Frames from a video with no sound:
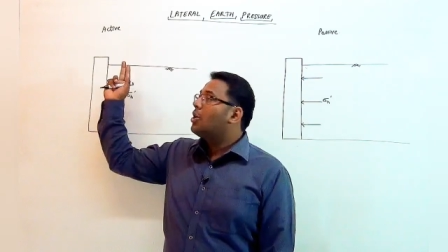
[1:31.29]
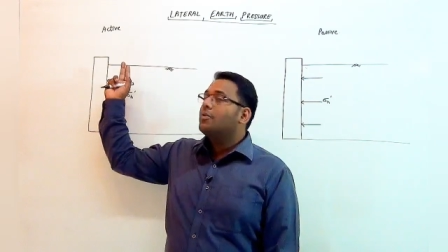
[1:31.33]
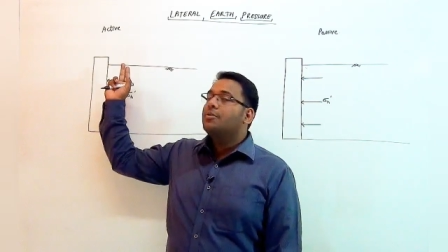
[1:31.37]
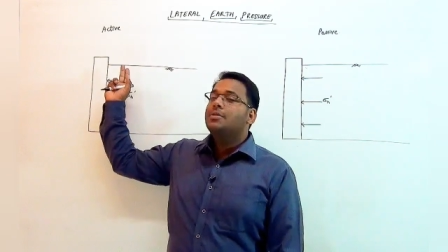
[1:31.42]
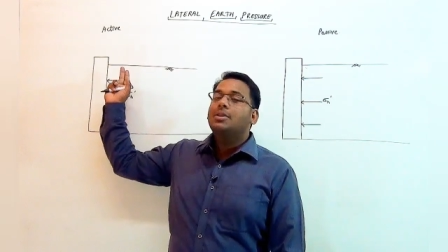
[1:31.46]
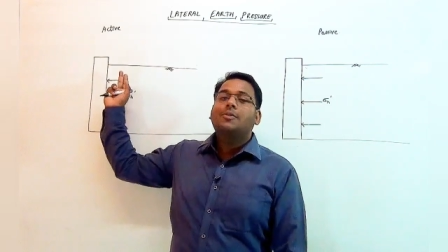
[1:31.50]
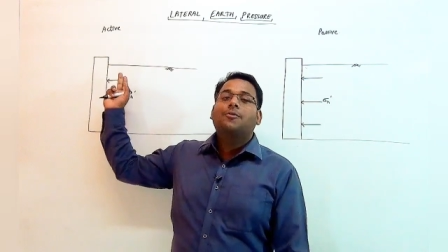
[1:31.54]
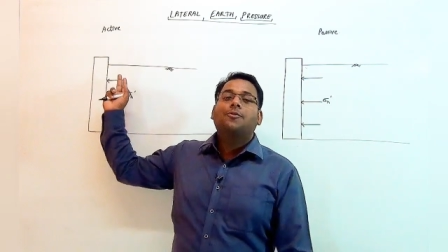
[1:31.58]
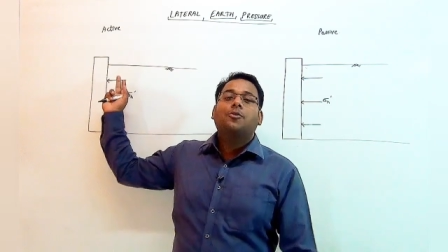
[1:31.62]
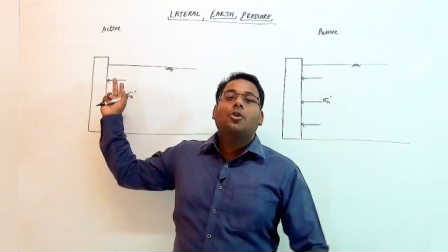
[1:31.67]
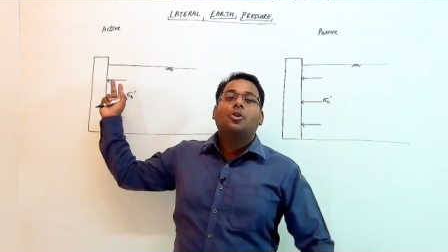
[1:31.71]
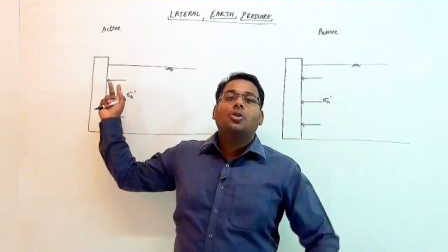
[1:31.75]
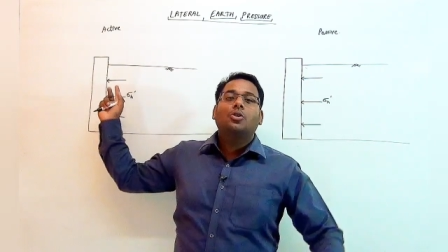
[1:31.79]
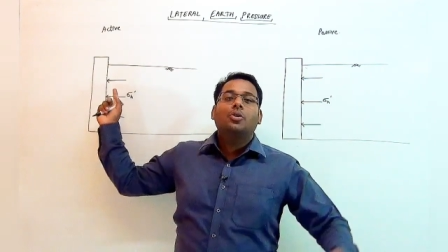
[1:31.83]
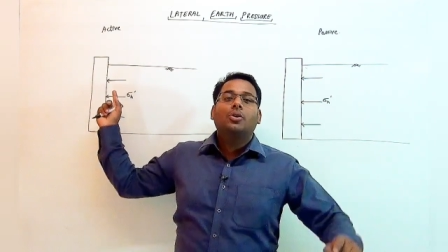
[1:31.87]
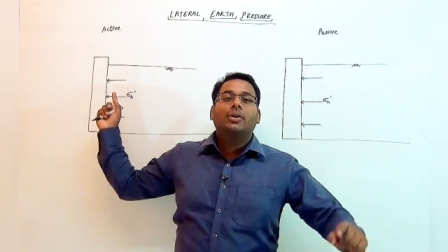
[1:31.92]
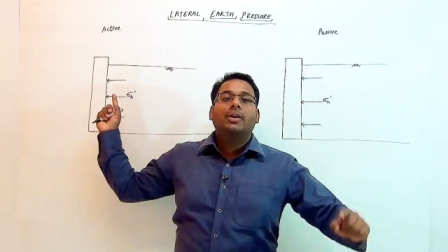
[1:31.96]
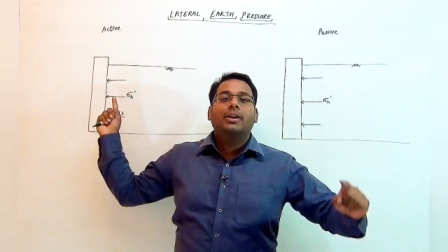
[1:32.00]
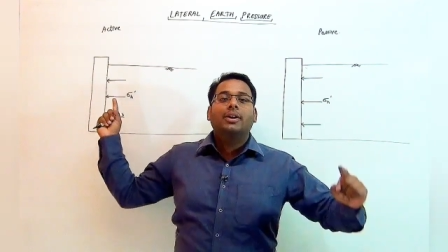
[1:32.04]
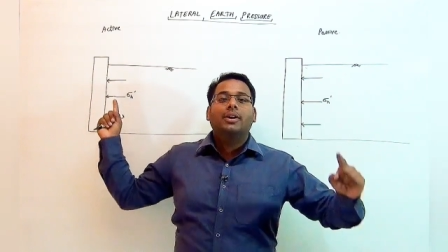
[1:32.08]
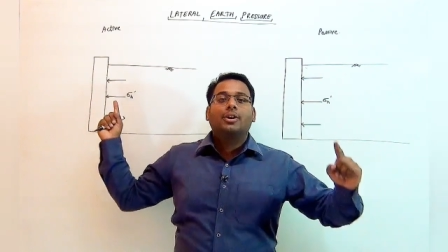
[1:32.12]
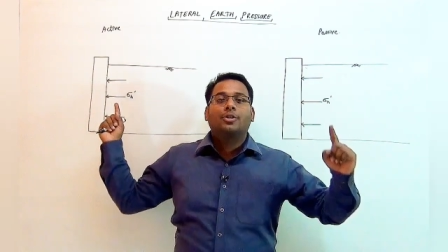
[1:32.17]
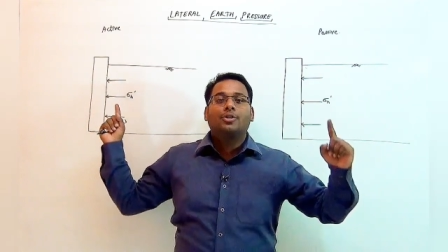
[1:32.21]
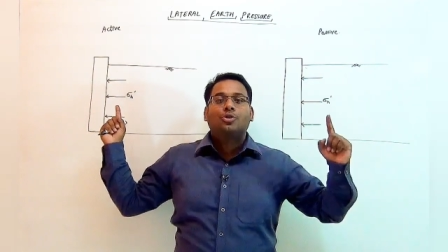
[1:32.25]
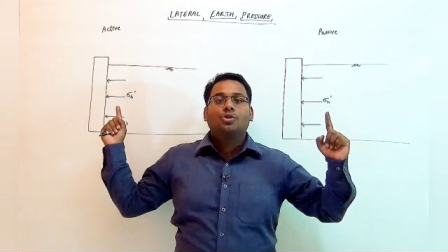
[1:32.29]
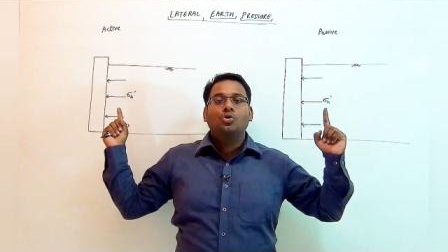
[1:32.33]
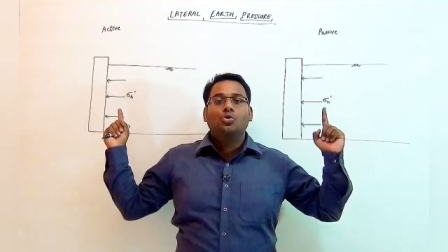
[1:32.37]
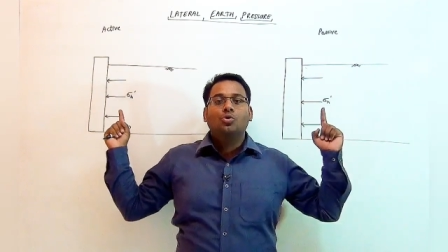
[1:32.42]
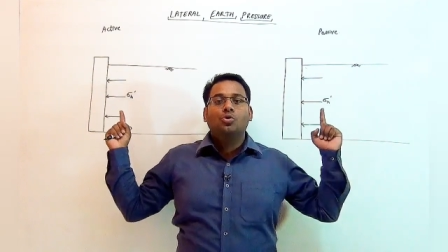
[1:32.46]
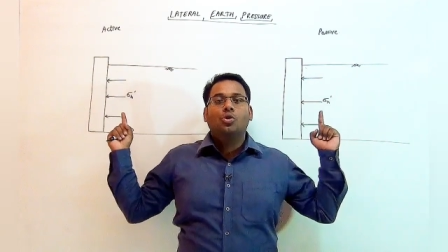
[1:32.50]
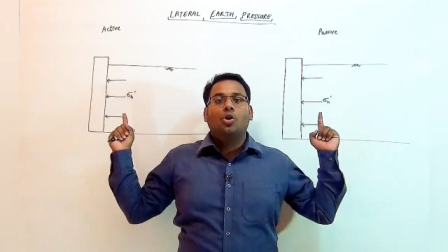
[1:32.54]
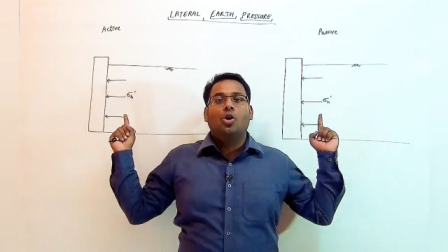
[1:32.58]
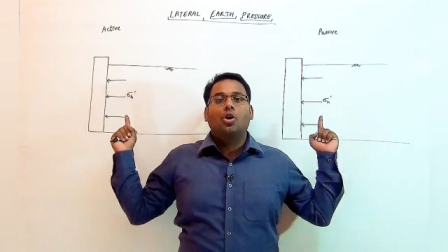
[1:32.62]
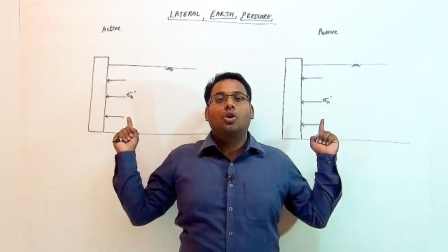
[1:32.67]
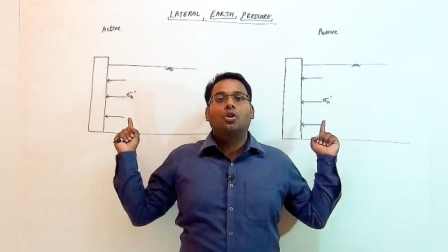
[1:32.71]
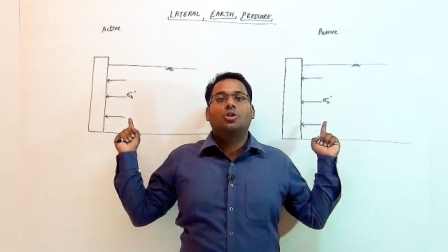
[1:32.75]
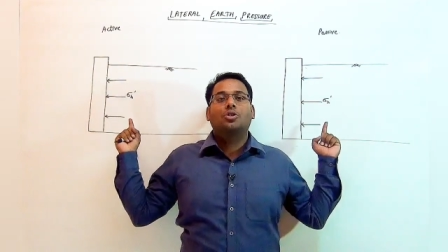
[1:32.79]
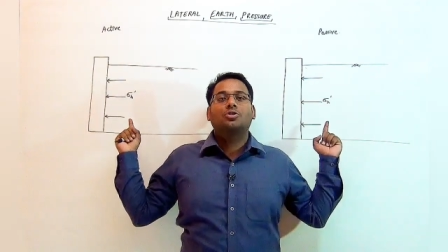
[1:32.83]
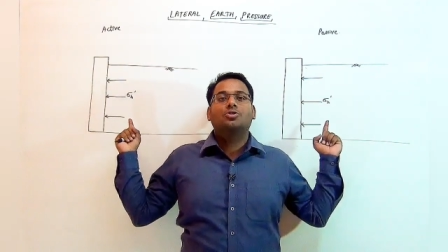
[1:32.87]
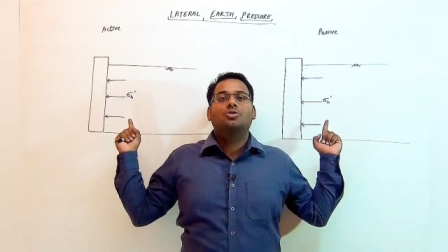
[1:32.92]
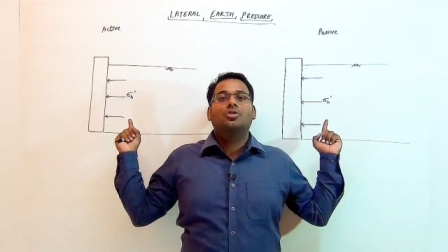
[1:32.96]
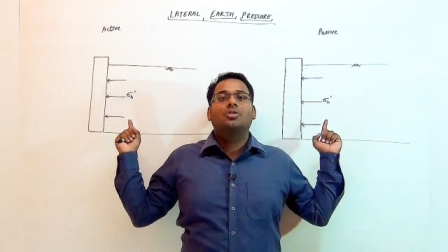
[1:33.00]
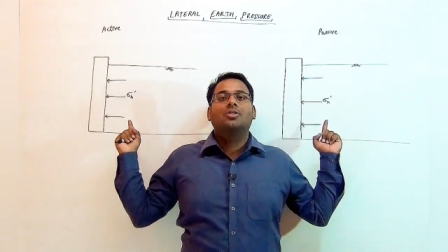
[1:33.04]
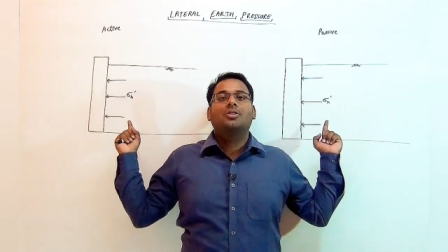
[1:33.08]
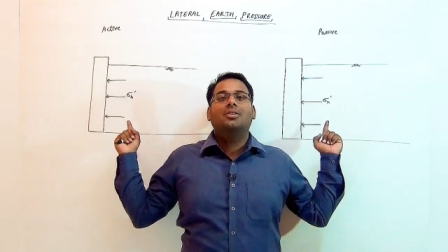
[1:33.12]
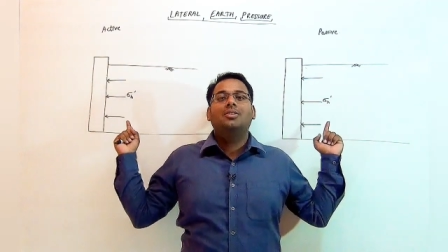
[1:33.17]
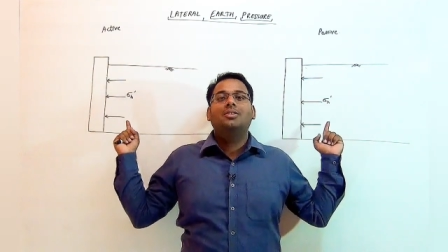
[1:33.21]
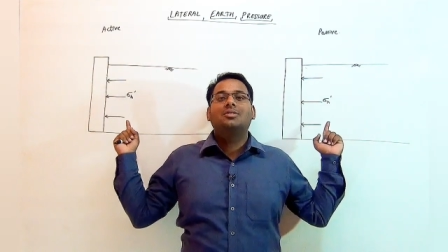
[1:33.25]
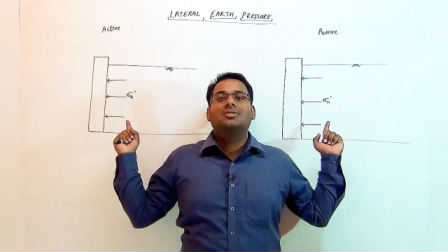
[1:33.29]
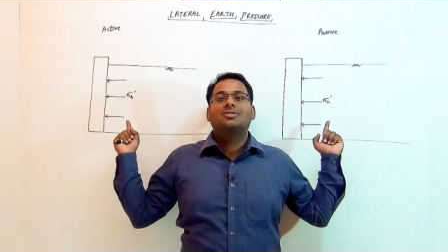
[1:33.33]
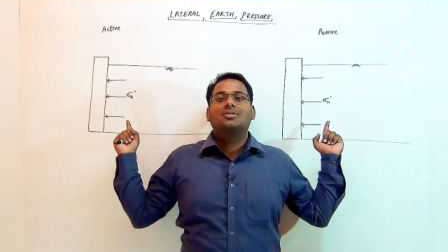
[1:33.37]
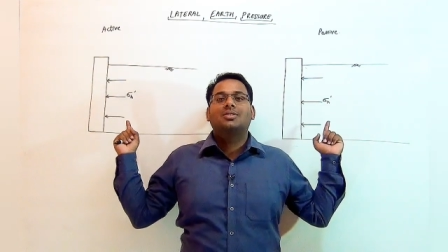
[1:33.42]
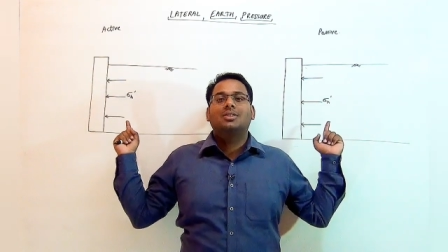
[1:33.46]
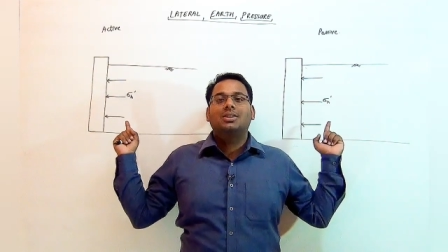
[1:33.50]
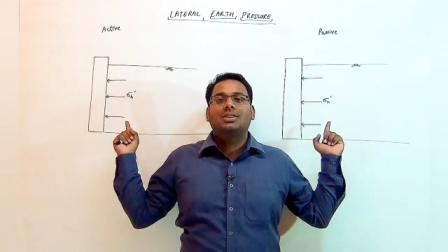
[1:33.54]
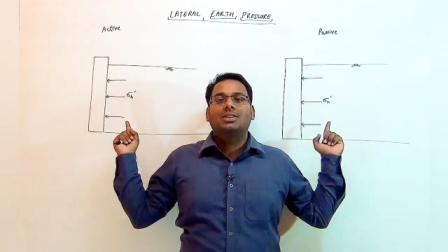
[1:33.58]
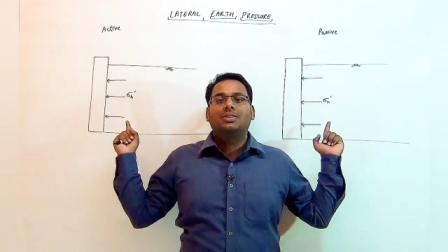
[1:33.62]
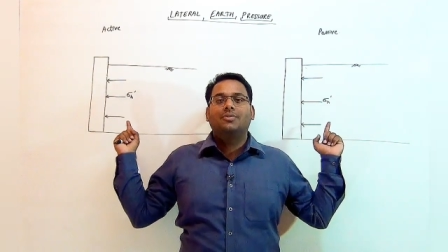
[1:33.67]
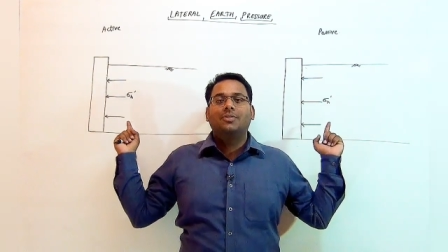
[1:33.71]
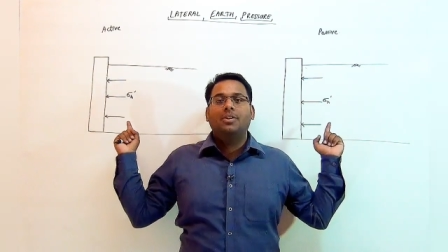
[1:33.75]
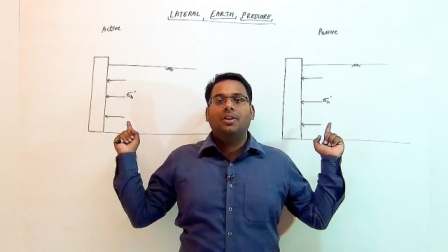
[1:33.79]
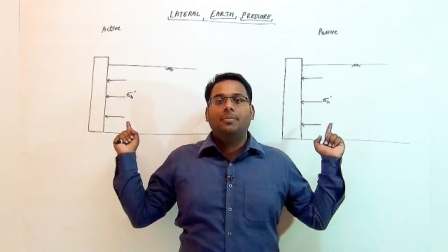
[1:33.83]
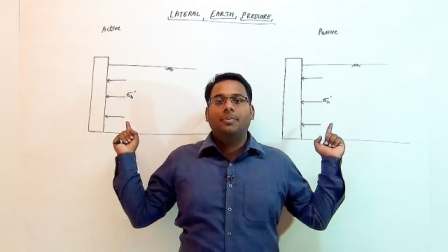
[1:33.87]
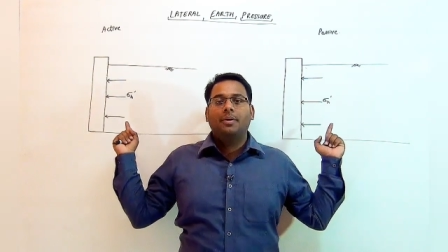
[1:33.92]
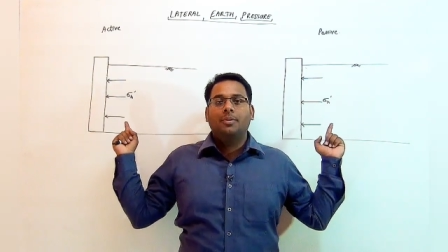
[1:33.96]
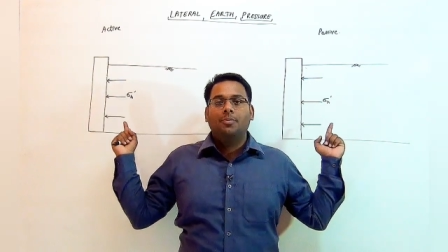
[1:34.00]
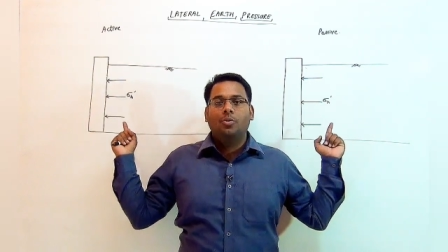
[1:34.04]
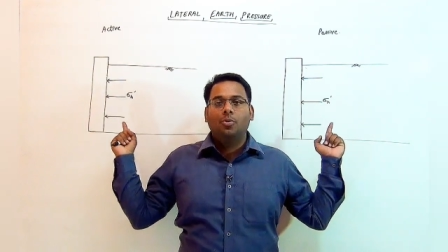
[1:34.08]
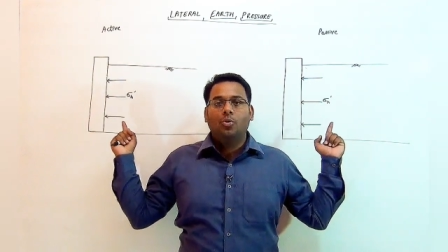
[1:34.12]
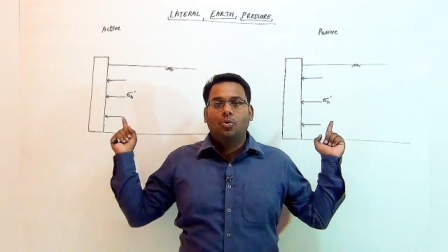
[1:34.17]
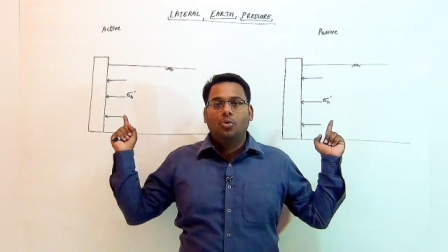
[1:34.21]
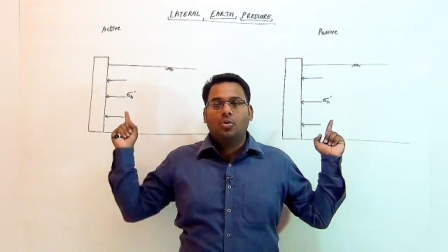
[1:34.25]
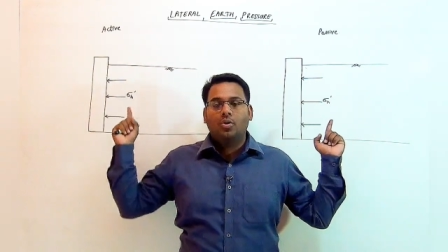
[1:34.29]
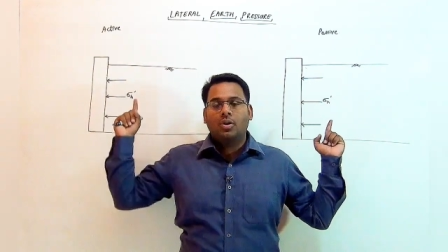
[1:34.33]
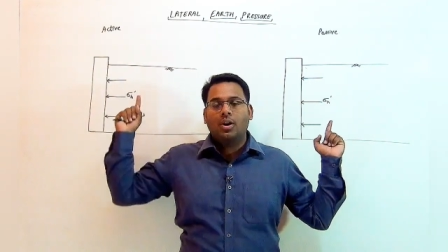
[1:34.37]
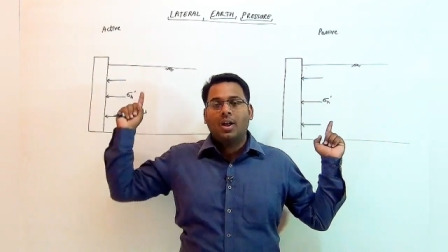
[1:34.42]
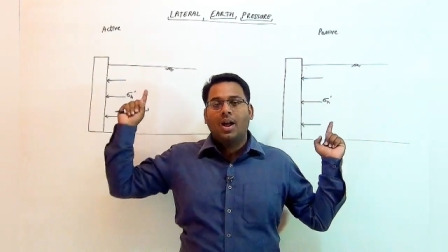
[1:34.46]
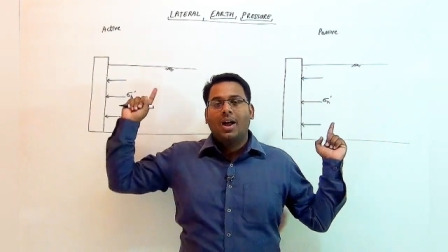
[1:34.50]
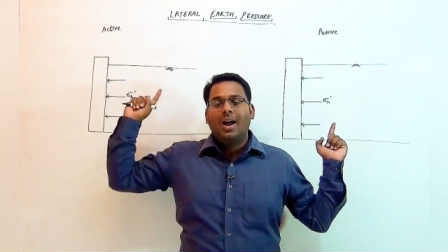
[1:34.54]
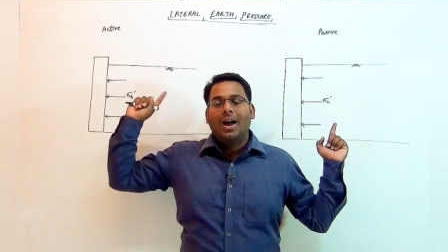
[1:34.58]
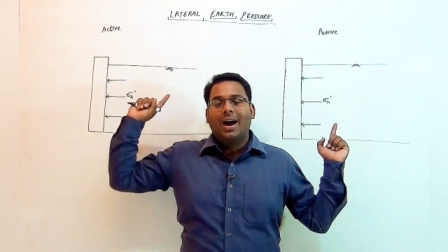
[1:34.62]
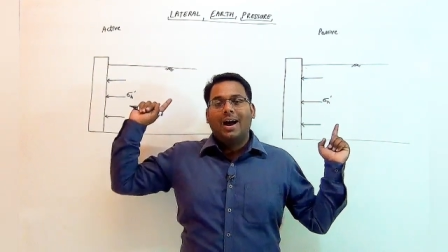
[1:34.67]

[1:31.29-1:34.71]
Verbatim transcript: of the following two horizontal stress will be more